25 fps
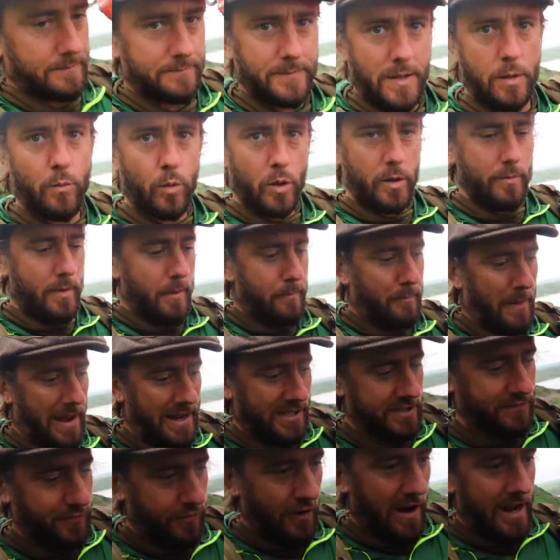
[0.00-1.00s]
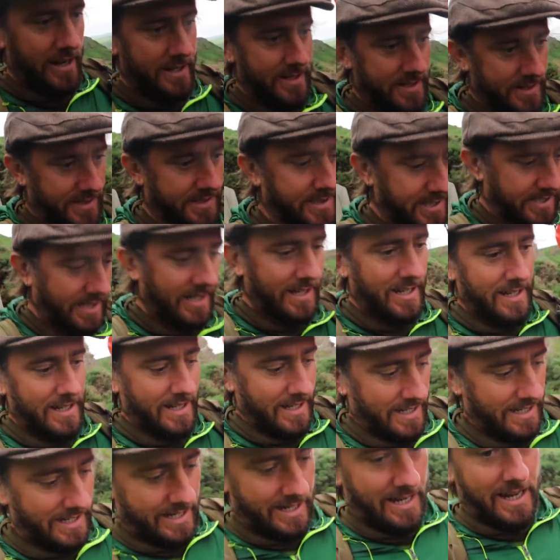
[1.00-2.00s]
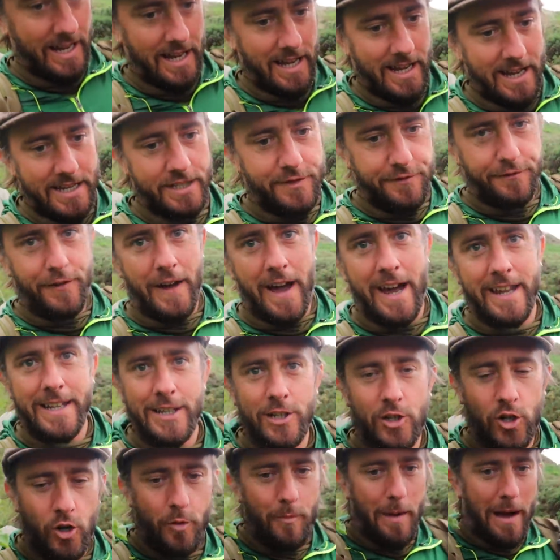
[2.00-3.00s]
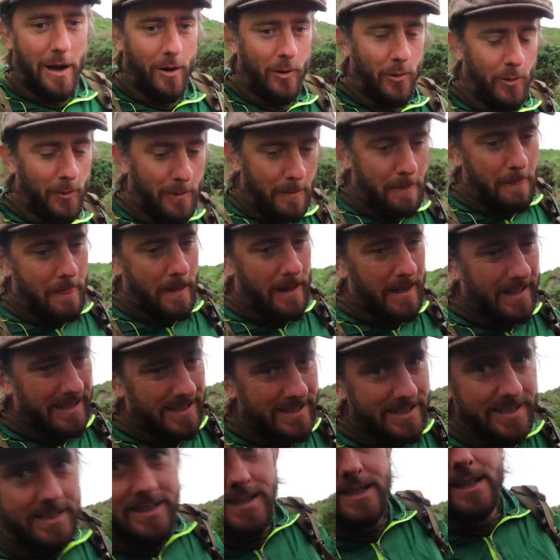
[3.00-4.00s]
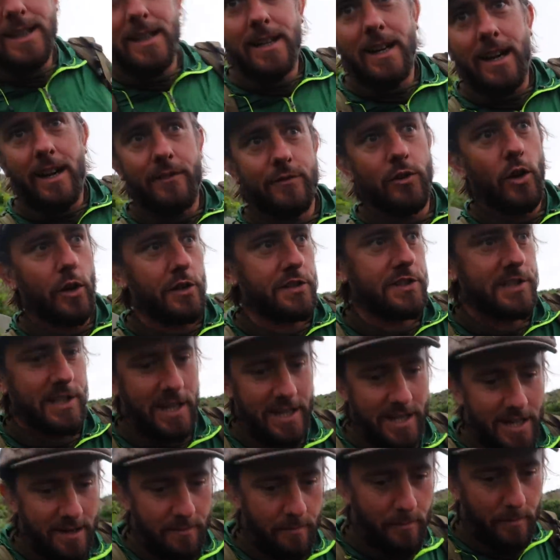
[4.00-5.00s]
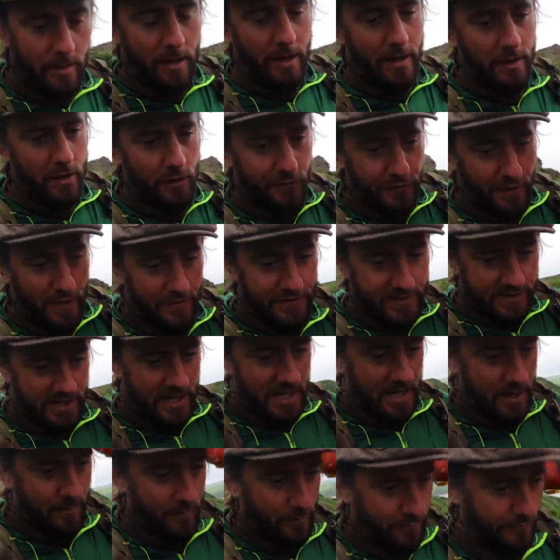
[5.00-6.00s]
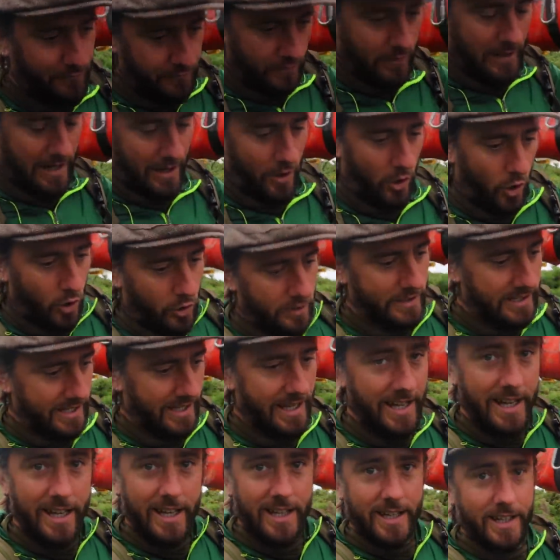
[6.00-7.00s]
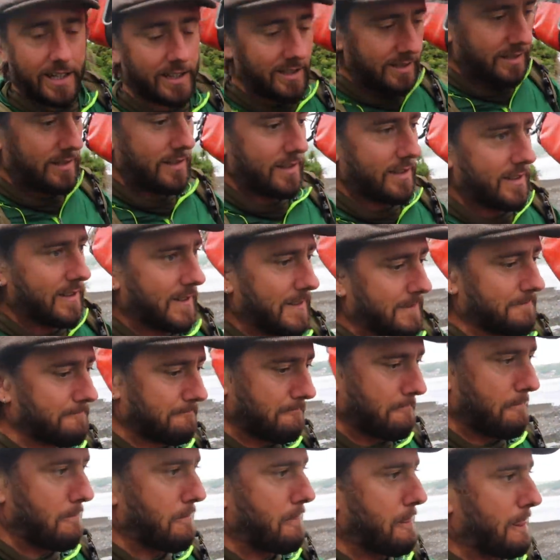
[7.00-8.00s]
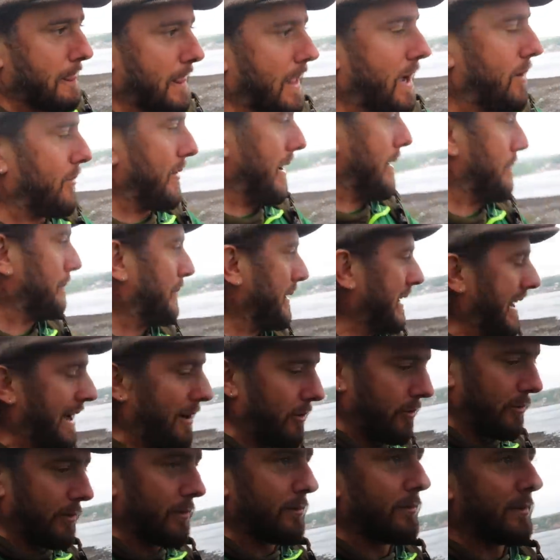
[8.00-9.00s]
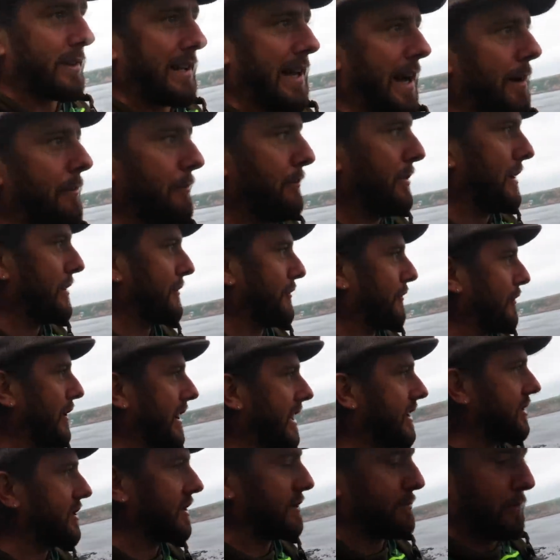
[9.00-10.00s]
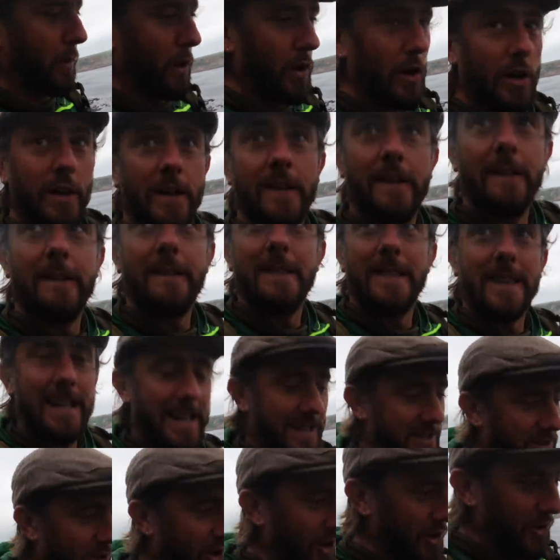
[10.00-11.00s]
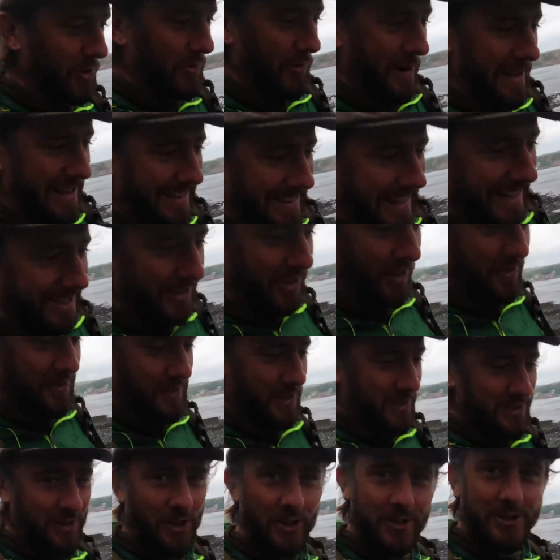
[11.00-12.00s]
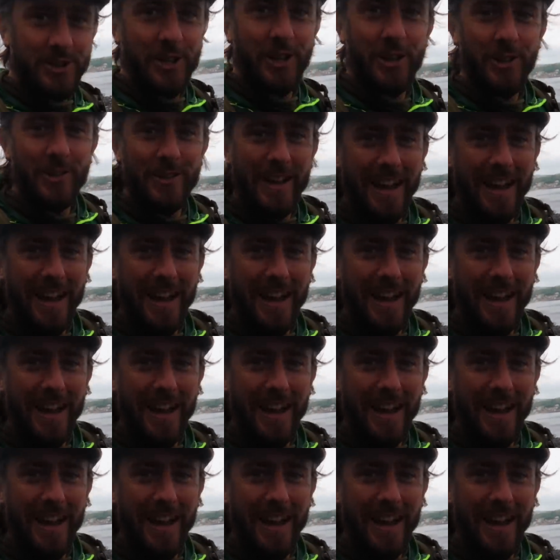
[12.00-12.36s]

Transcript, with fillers: And one of my best friends, he's finally come out. I've not seen him, I don't think I've seen him like all year. And we haven't been out camping for ages, but he's got the weekend off, so he's got 2